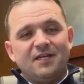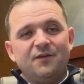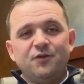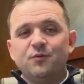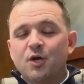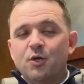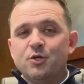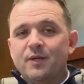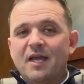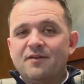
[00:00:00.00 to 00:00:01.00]
If you know
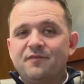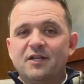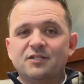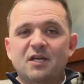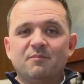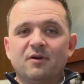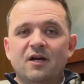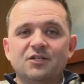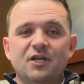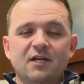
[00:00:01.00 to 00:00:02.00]
you can't finish that
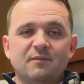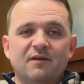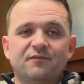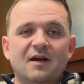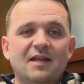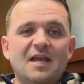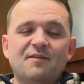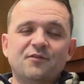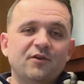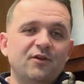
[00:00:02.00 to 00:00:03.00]
project by Friday
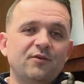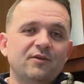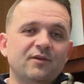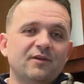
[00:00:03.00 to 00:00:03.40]
afternoon,